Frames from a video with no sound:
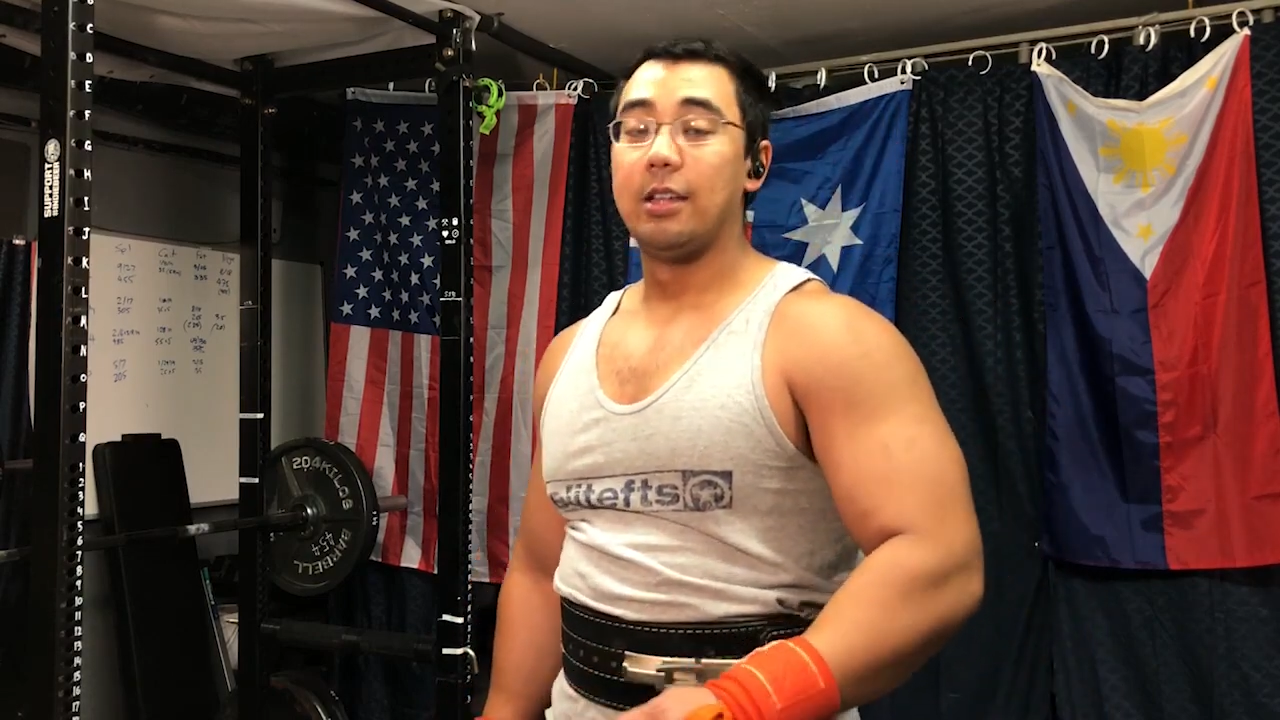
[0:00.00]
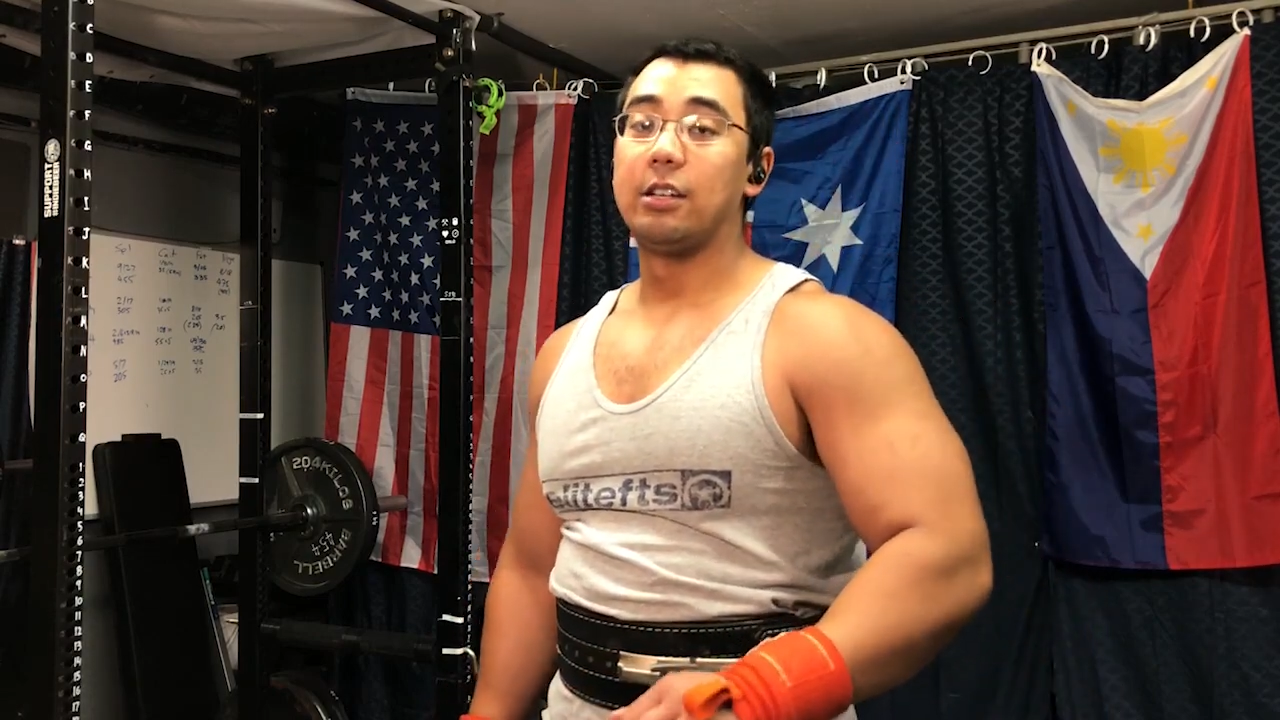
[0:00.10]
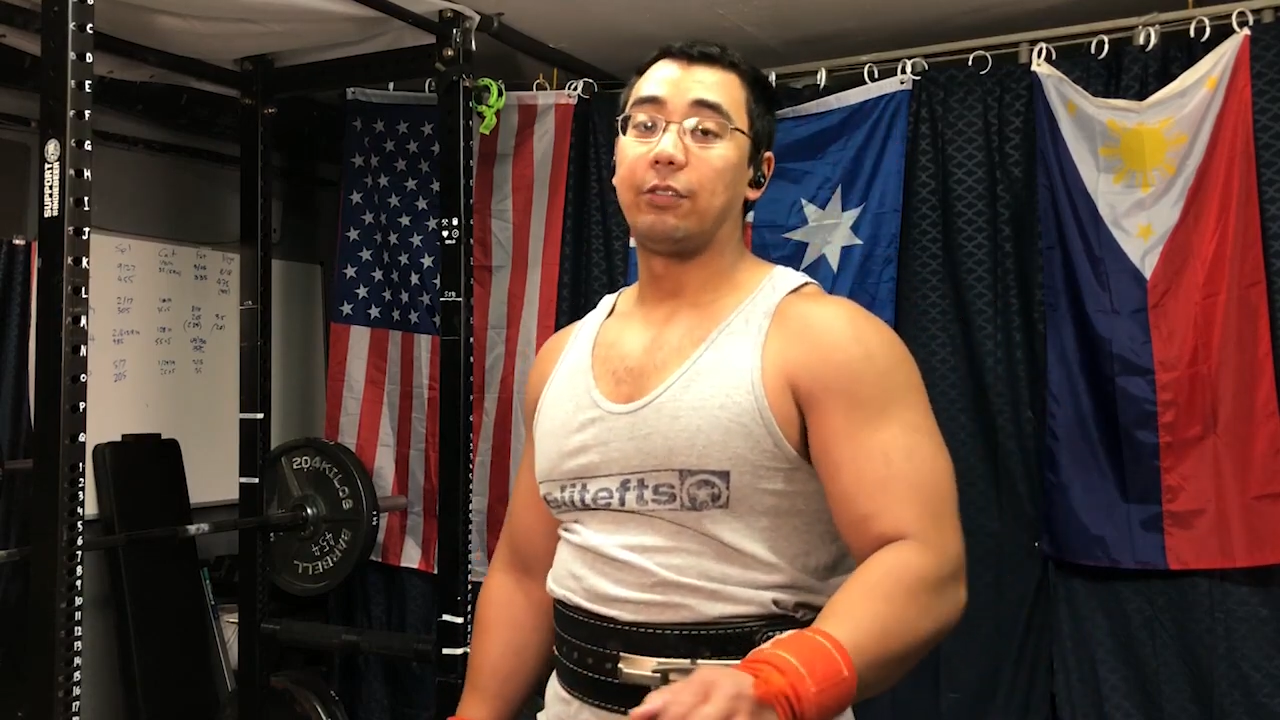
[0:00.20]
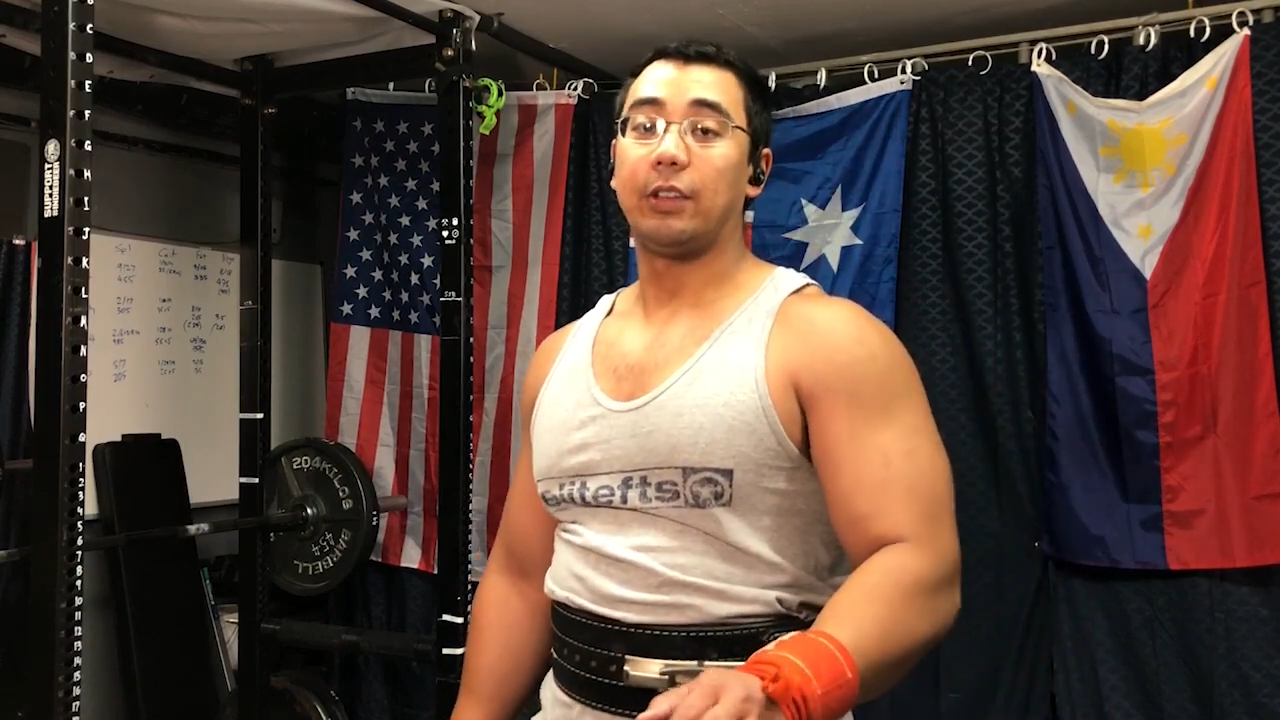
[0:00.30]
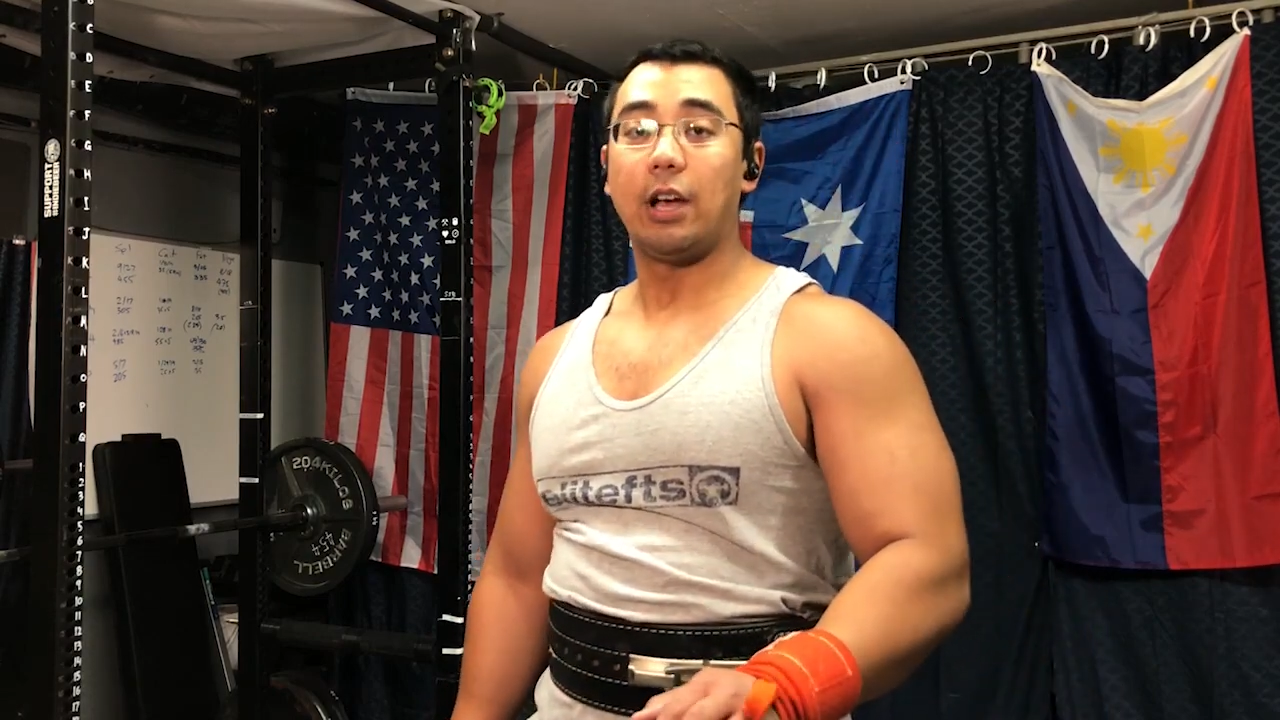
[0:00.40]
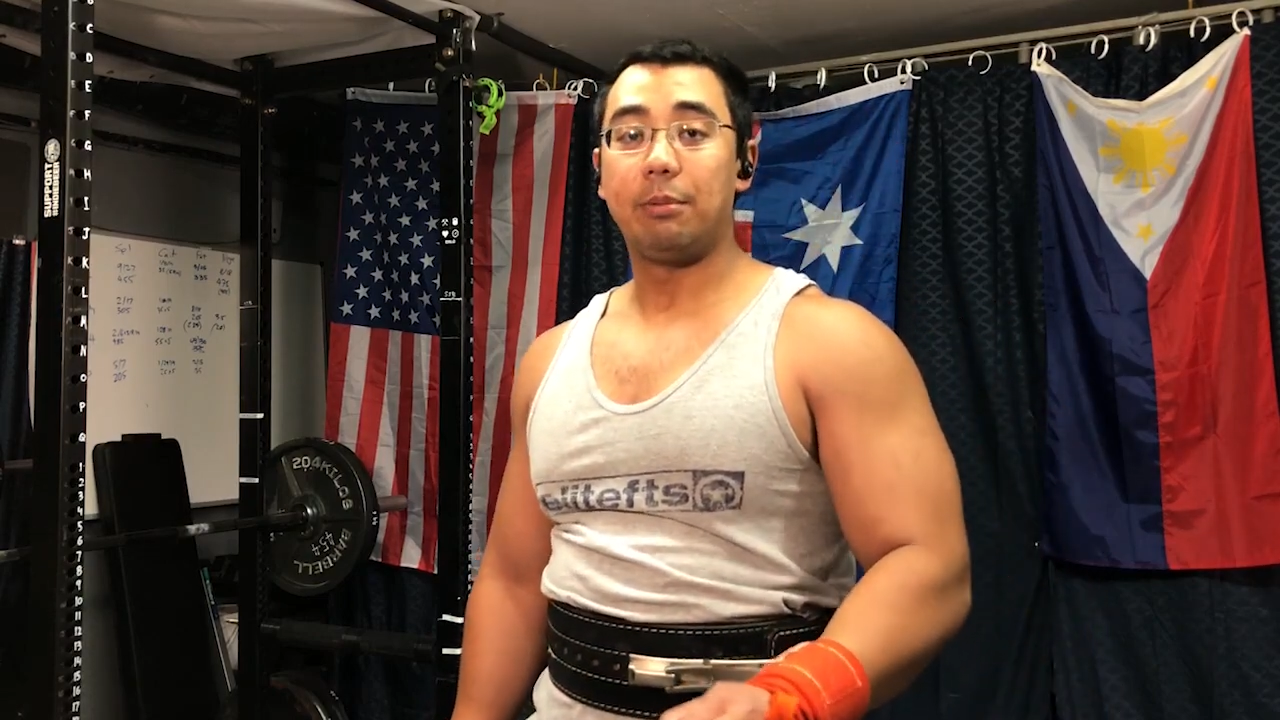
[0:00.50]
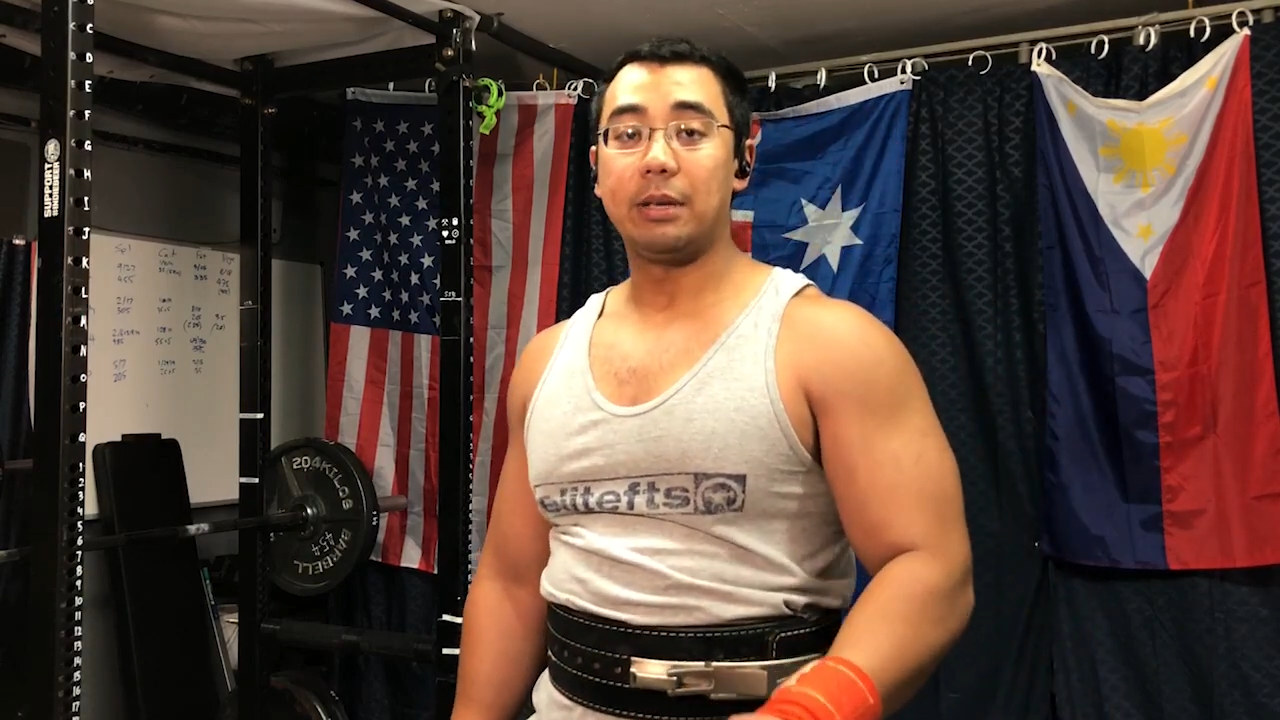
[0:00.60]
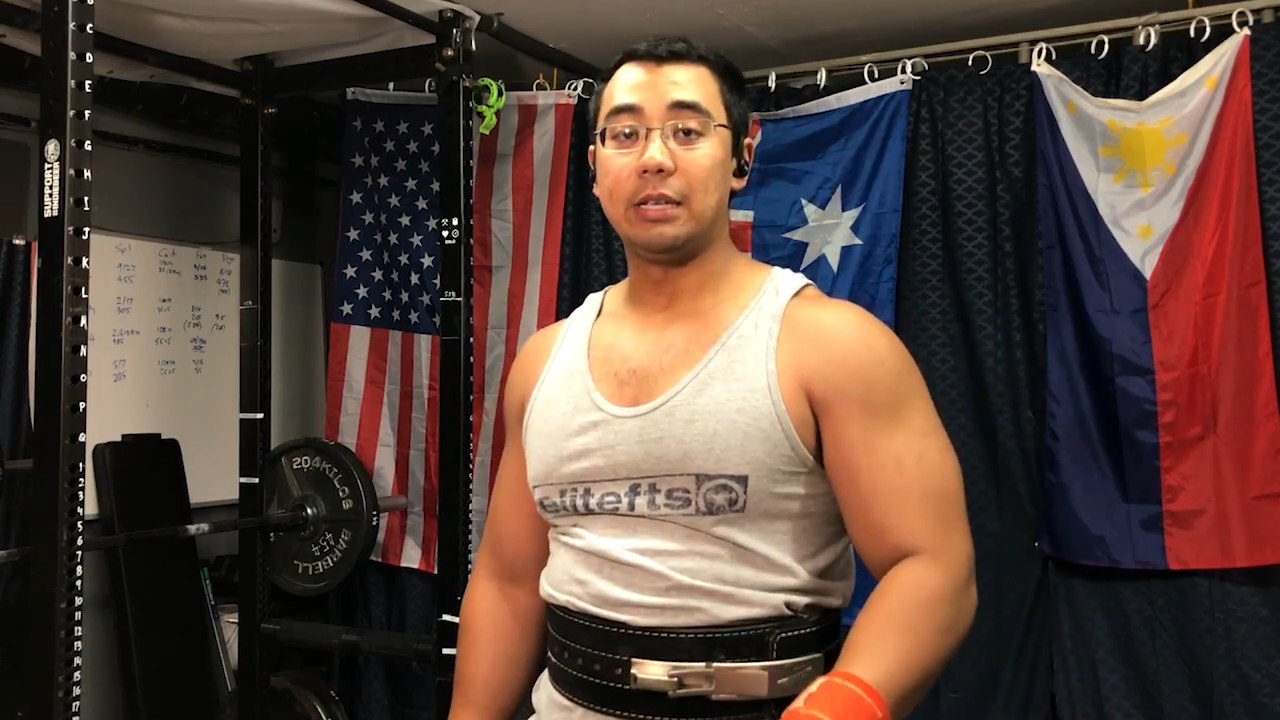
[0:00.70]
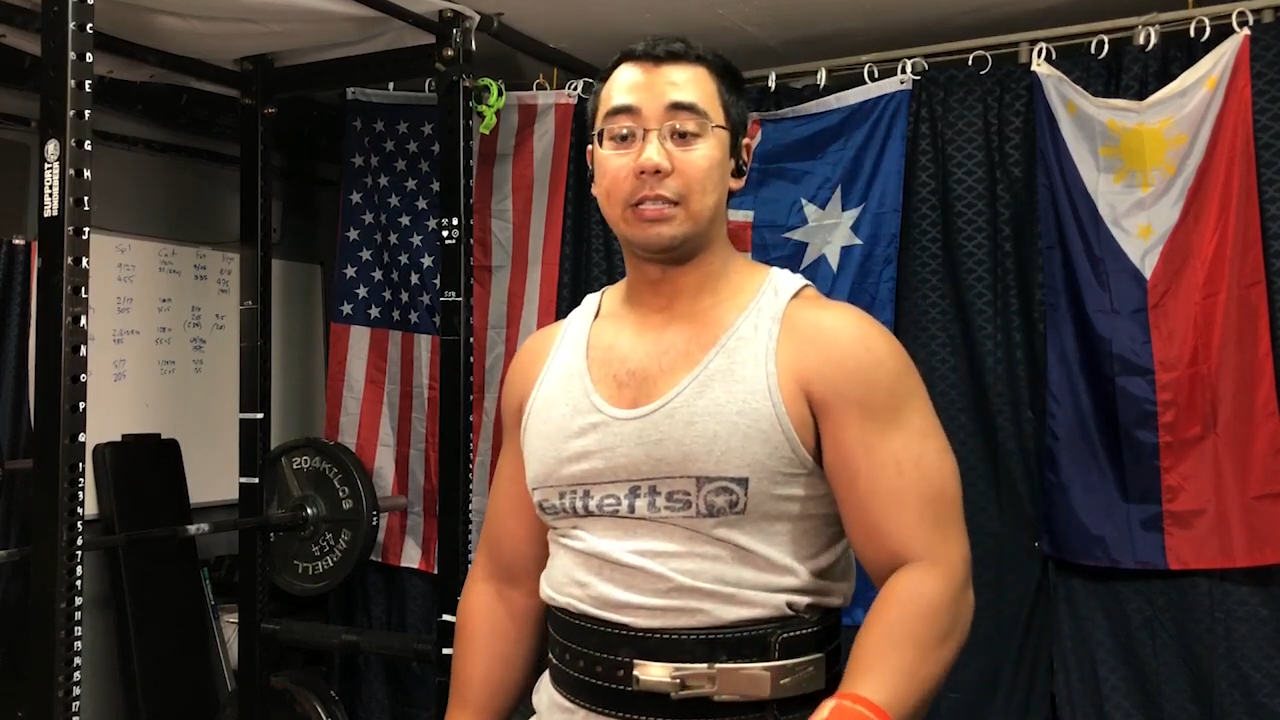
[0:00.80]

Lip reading: Definitely IPE